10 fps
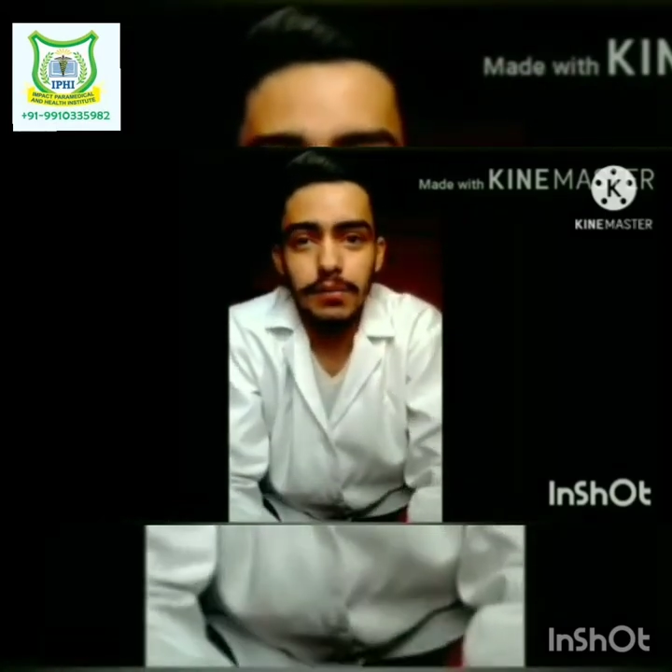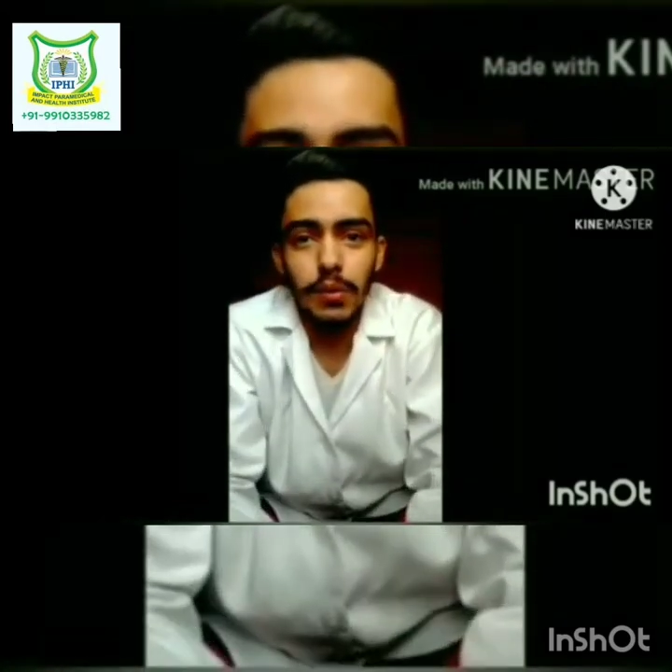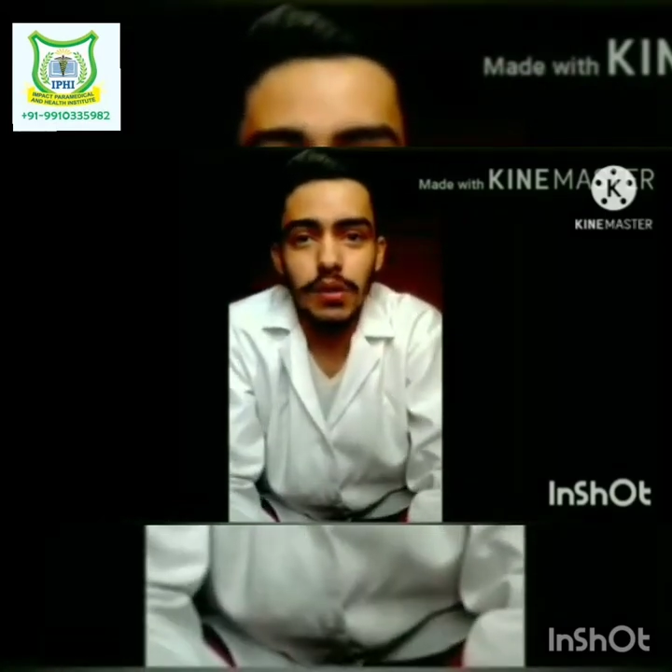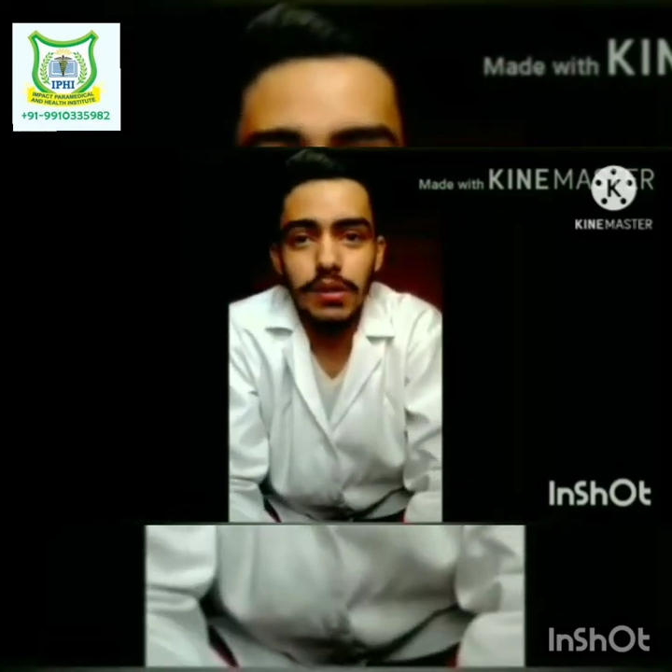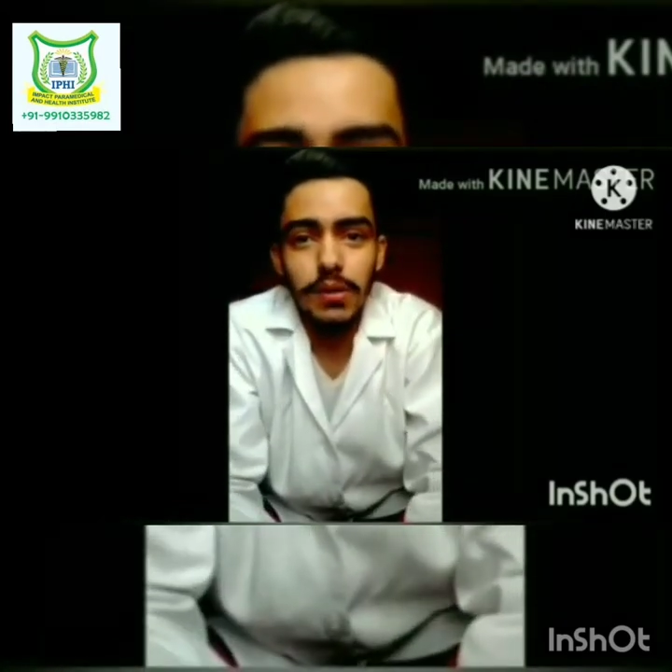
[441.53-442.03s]

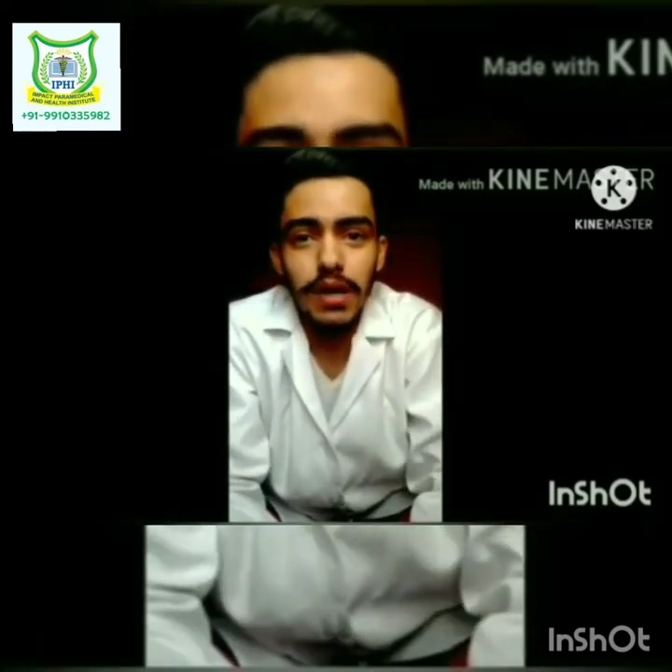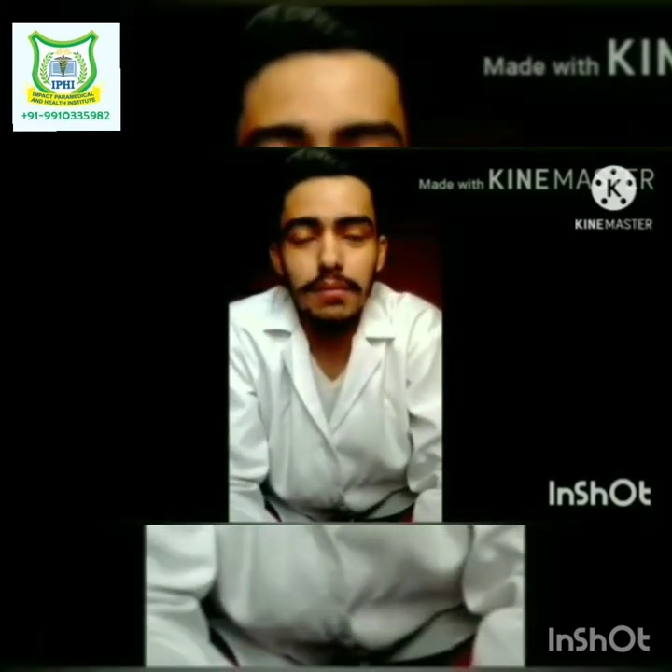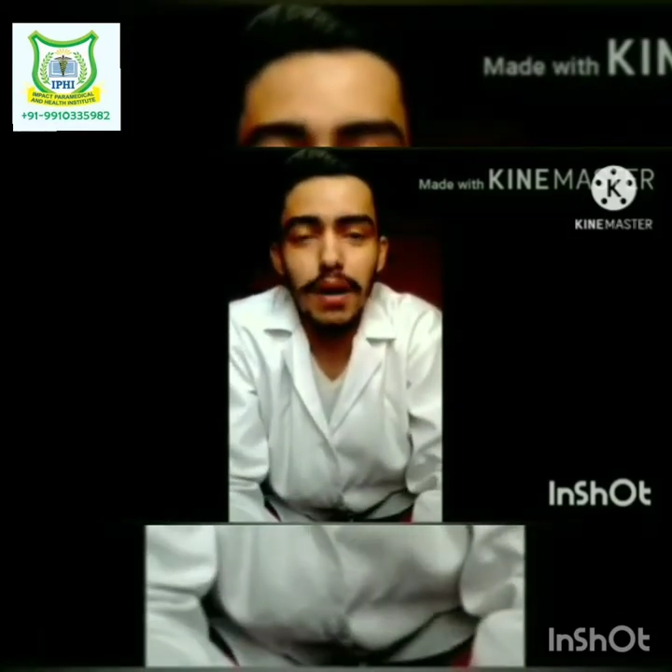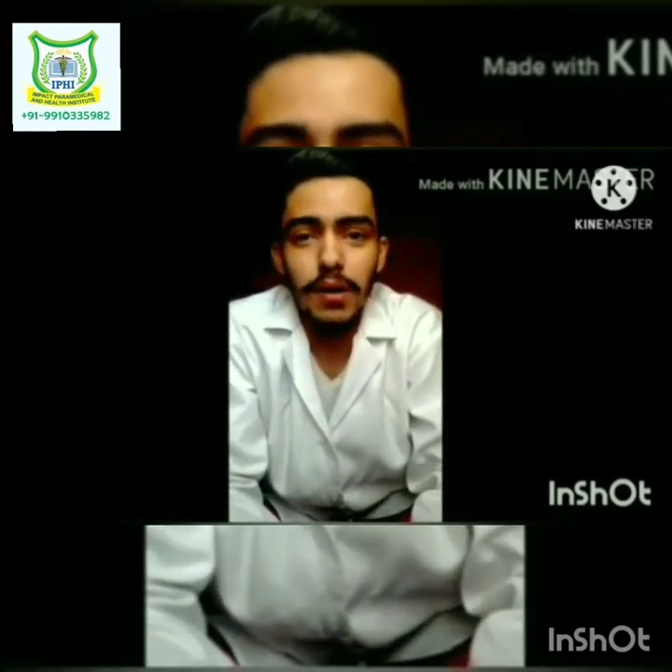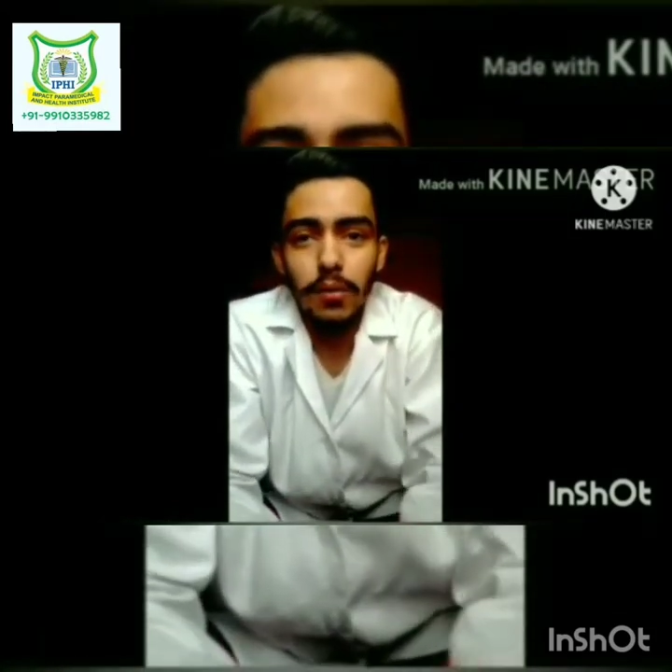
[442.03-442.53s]
So
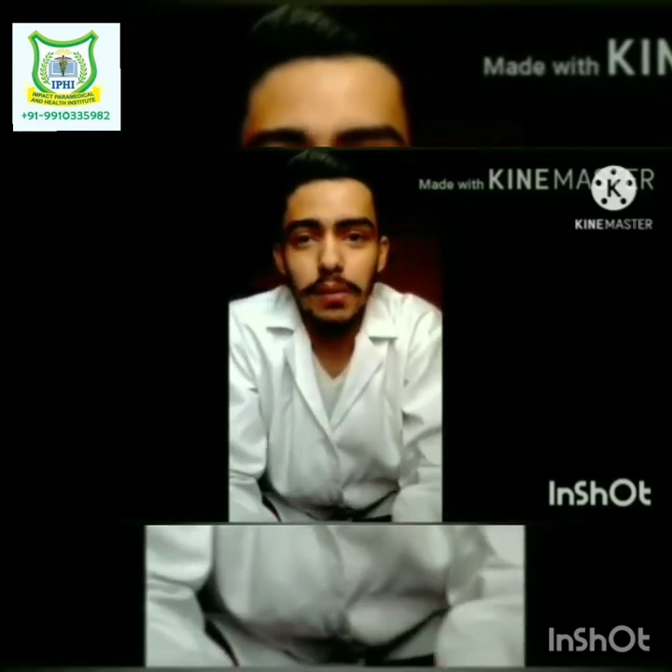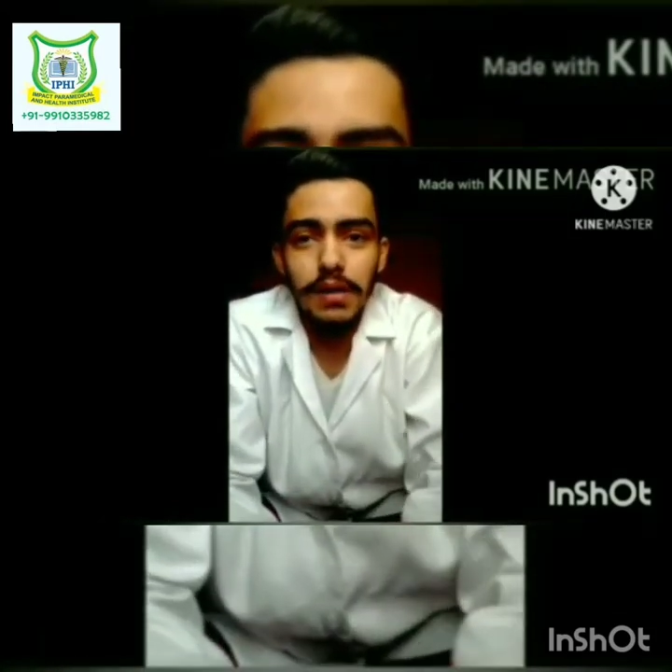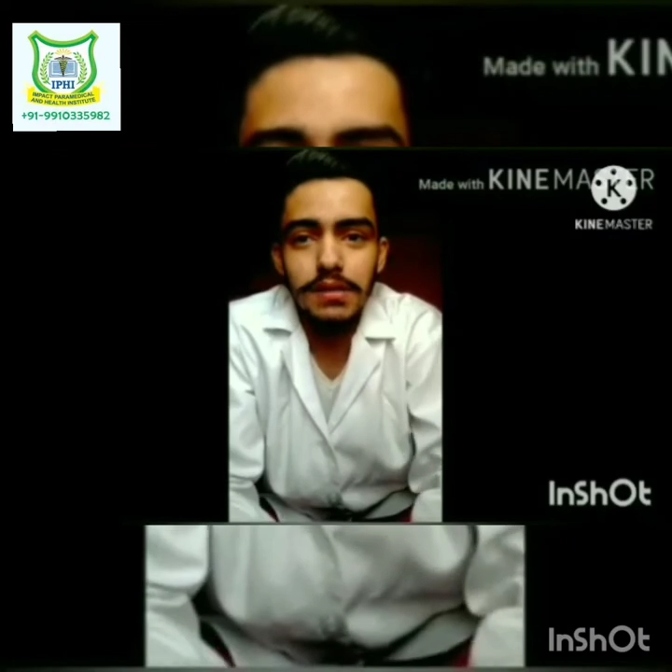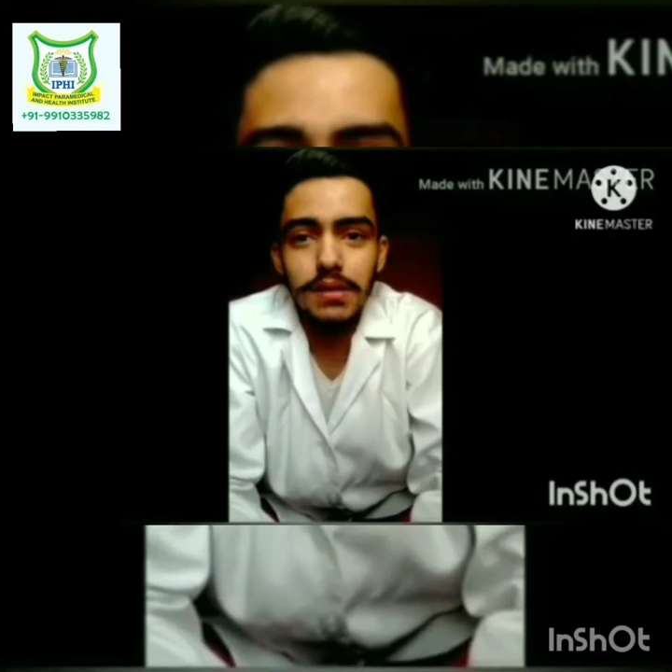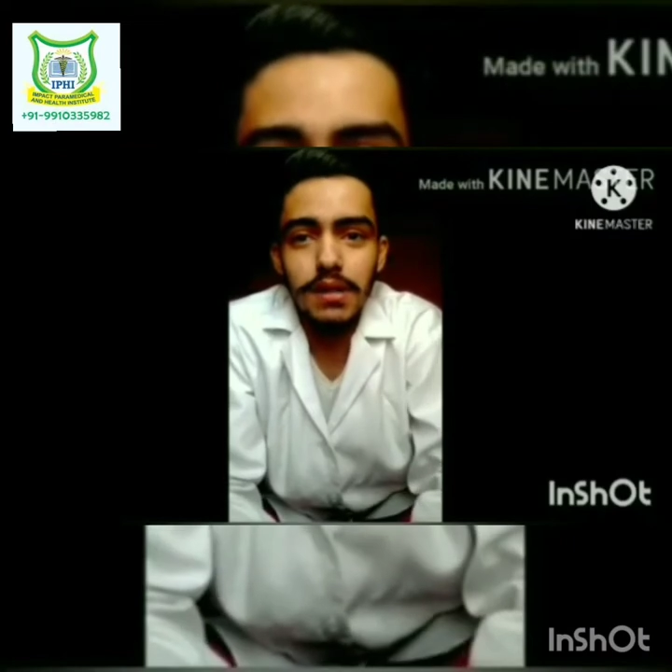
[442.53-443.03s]
today my topic is